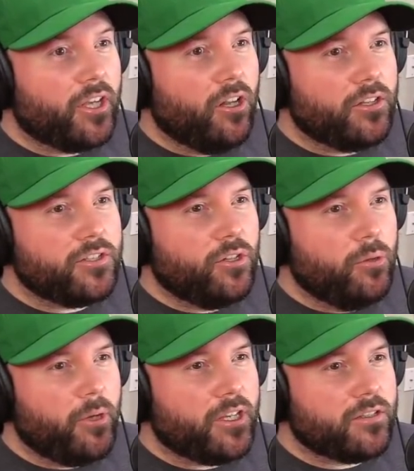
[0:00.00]
they called it a
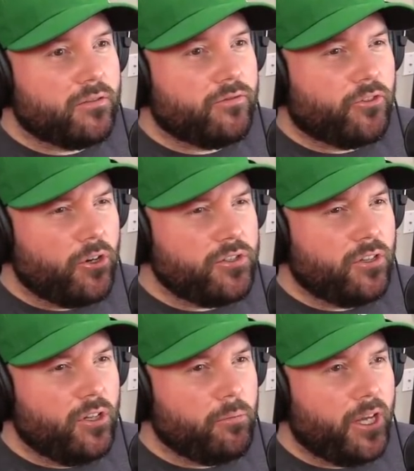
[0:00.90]
stolen base. First
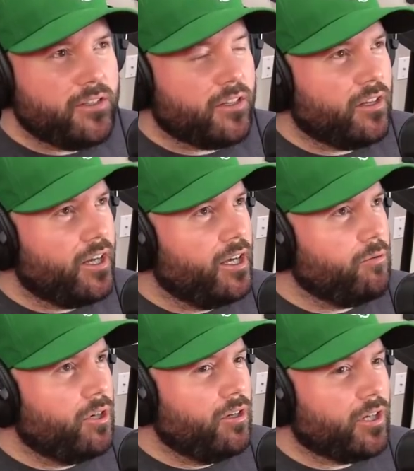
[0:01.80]
stolen base? I thought I had
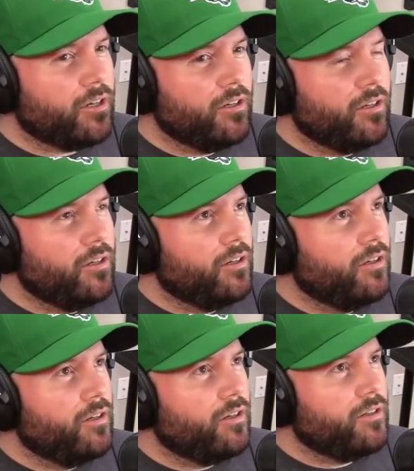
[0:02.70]
one earlier.
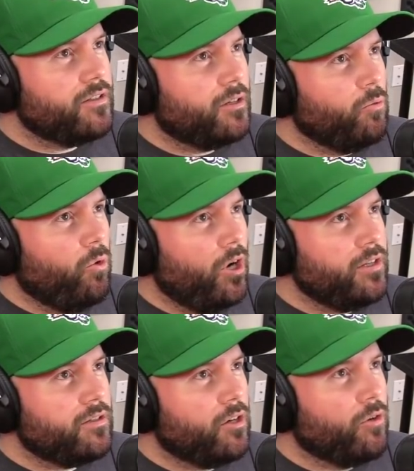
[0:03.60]
It said
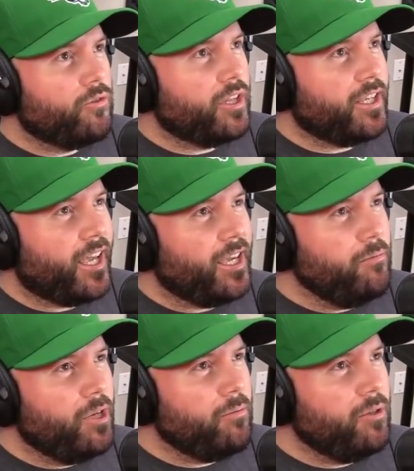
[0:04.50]
one. Oh, for the
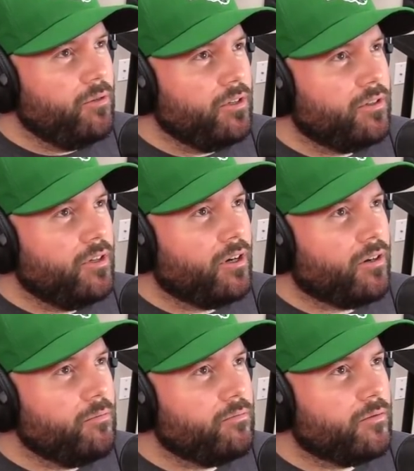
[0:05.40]
game, maybe one? No,
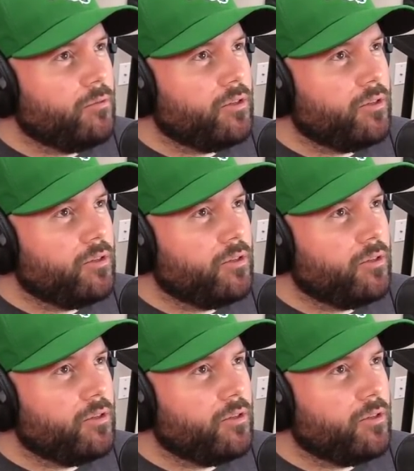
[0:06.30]
I'm